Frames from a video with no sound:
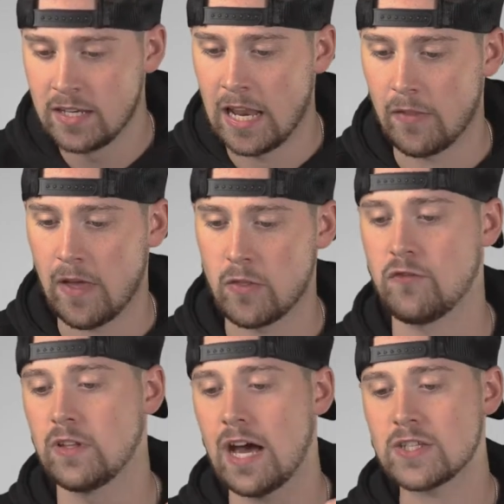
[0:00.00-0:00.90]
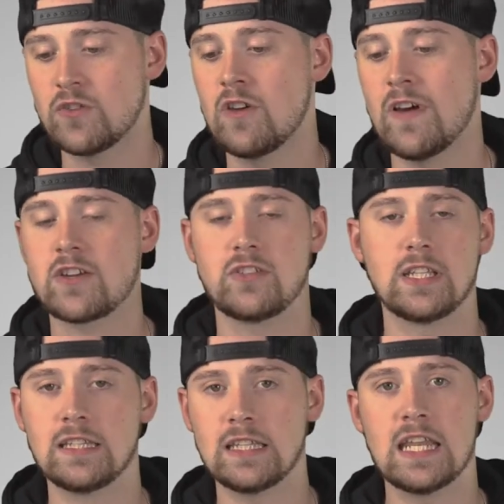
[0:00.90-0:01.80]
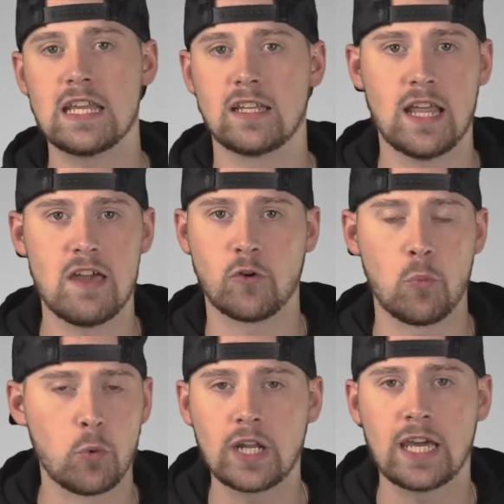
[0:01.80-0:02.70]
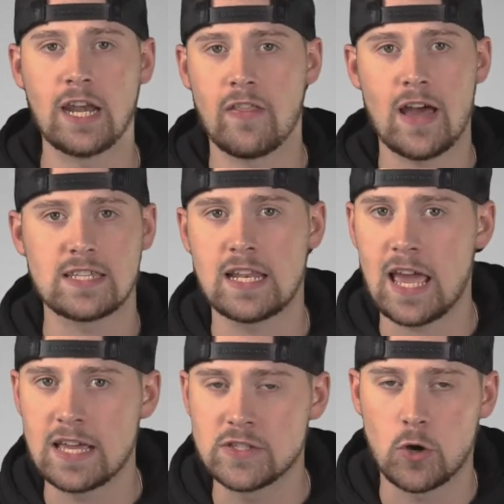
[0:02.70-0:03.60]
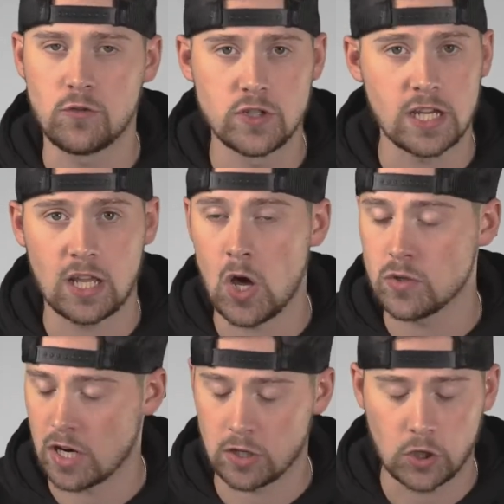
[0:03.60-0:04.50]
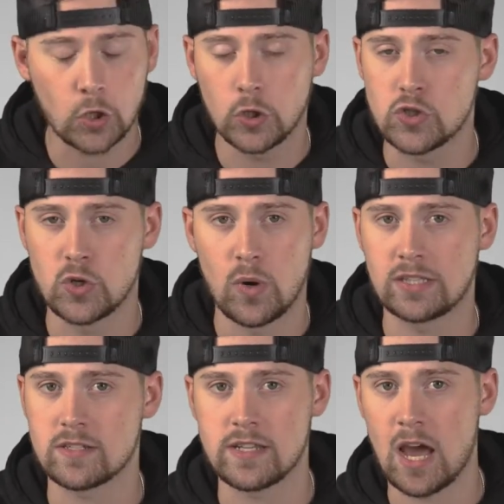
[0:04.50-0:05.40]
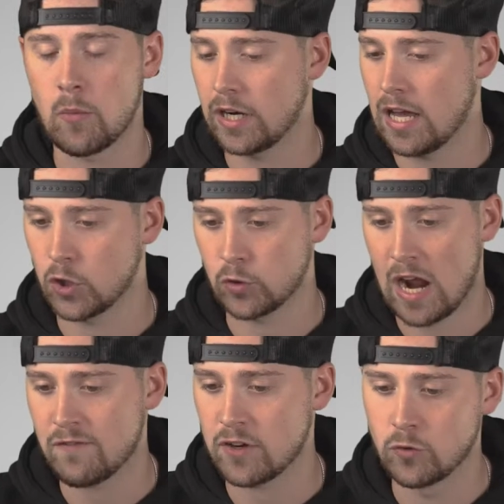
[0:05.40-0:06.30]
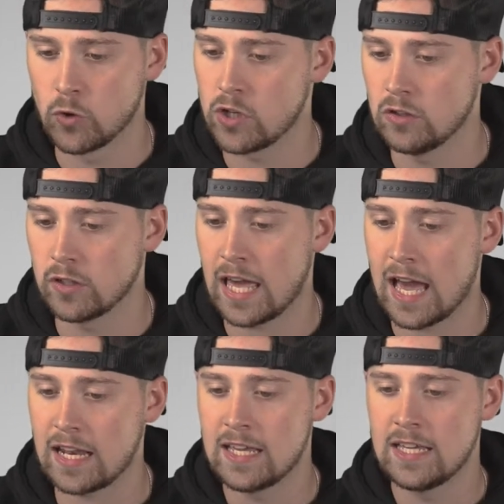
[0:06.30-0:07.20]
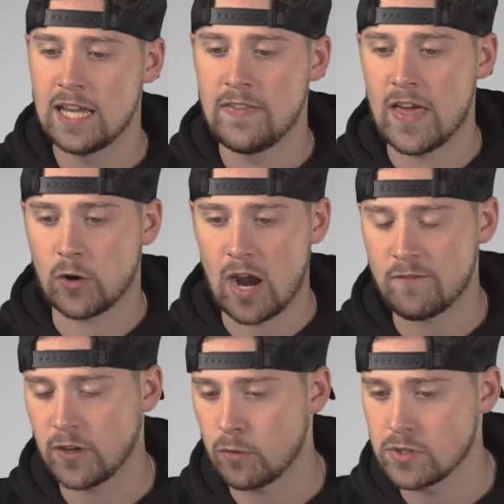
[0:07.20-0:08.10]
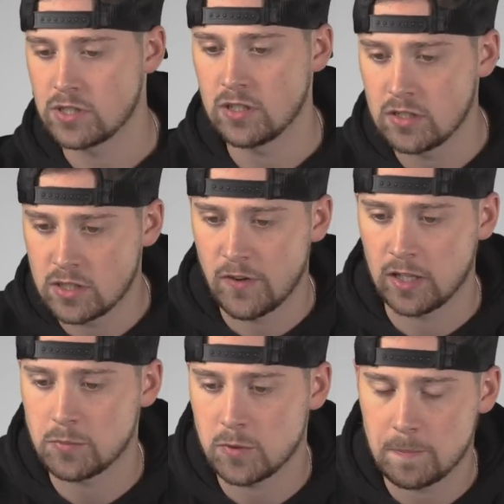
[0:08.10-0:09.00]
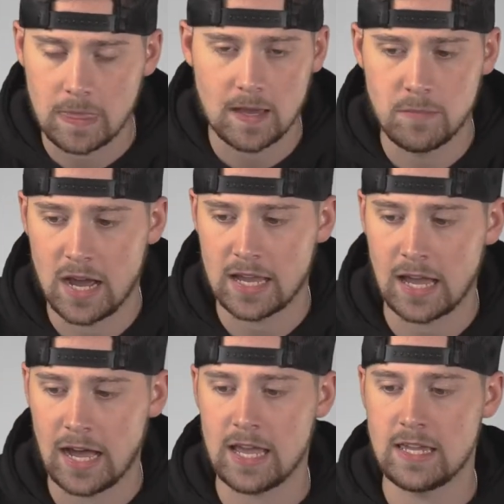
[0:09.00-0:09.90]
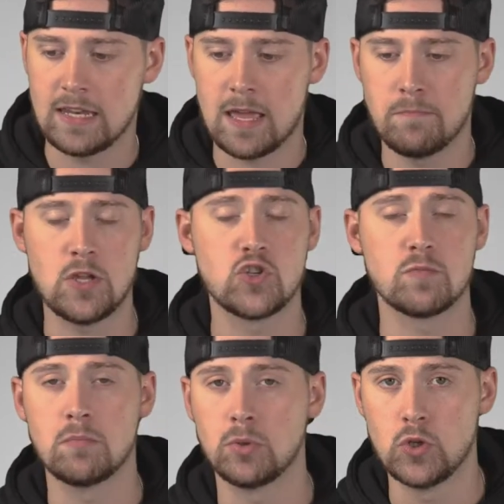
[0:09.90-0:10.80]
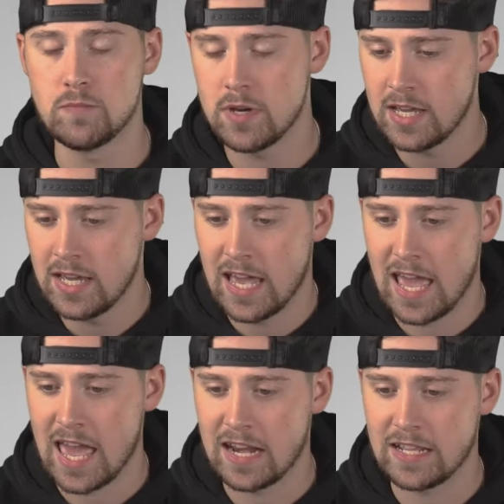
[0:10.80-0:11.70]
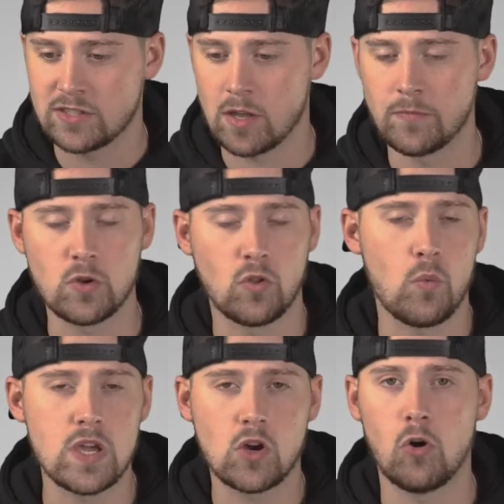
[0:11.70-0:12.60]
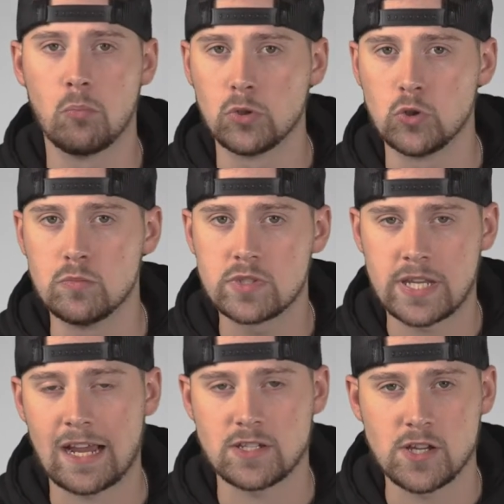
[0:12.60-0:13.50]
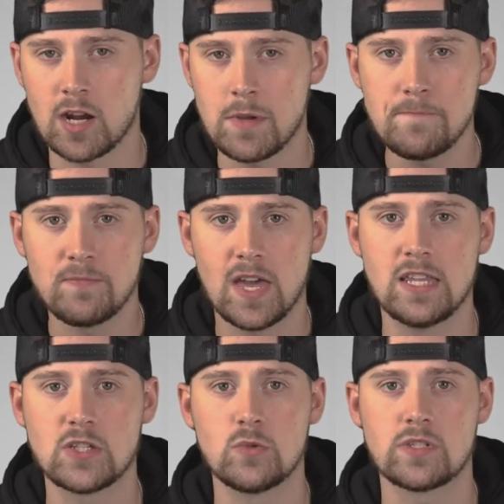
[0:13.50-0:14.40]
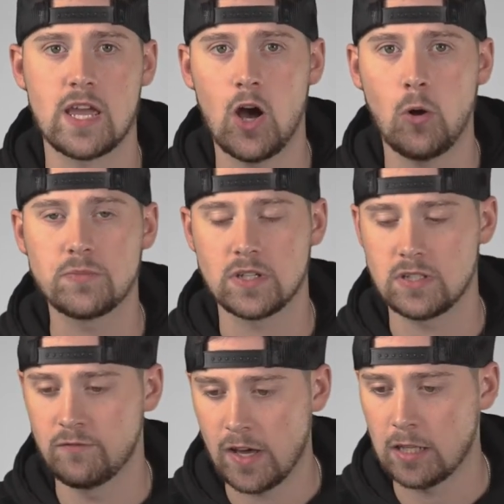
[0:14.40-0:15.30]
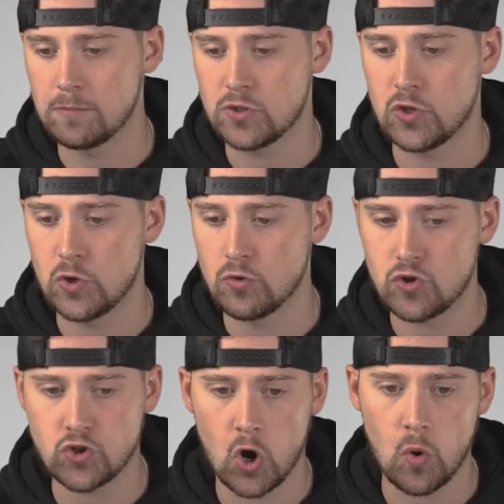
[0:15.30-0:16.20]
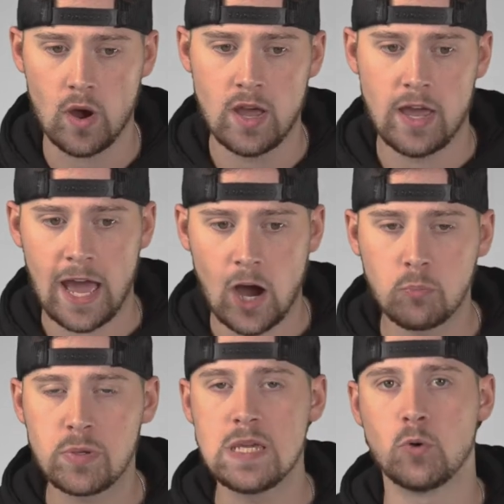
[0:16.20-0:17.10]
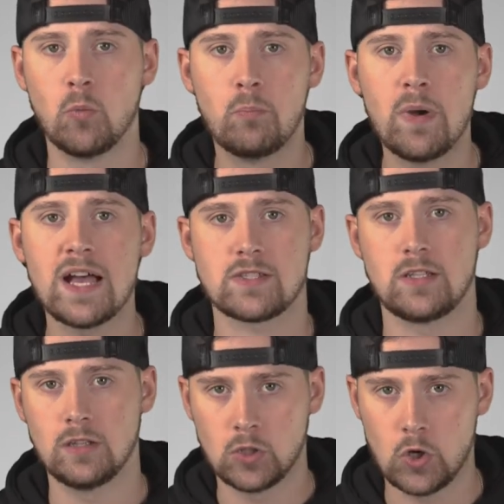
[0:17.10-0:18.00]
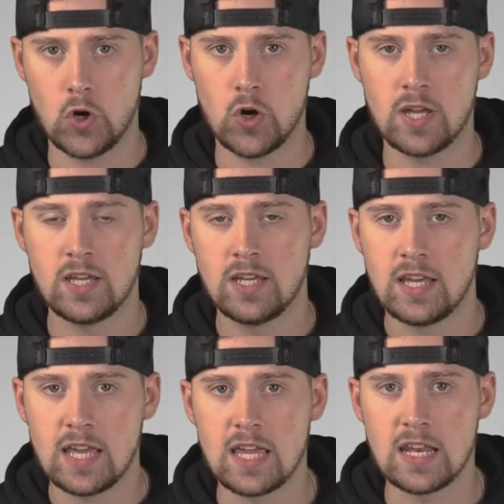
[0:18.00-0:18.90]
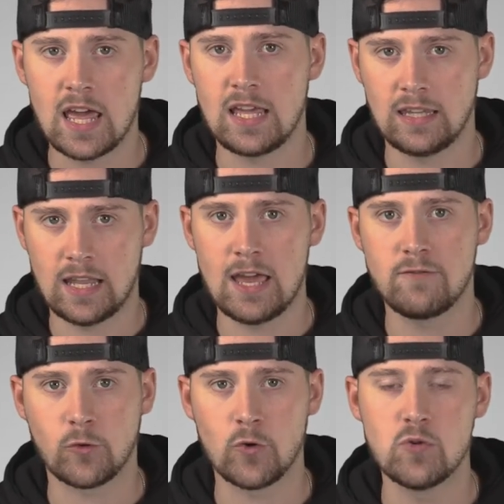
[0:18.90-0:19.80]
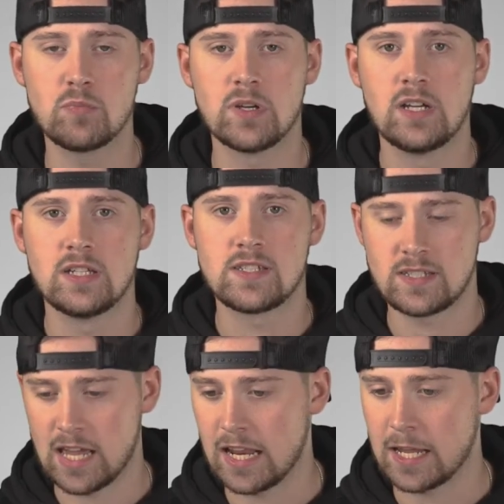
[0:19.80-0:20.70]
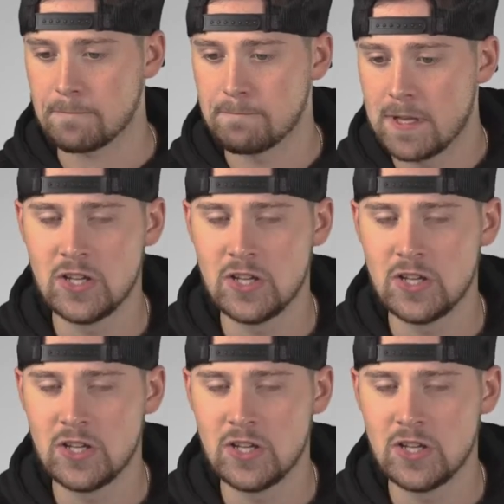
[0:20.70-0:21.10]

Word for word: Now, now the philosophy of actually leading a life group, we're going to get into that today. And so if you're taking notes, I encourage you to write this down. We're going to have a graphic for you to look at. And that graphic was de- developed by a guy named Benjamin Bloom. And it's something that we call Bloom's taxonomy. And this was helped develop to show how people best learn in a life group setting.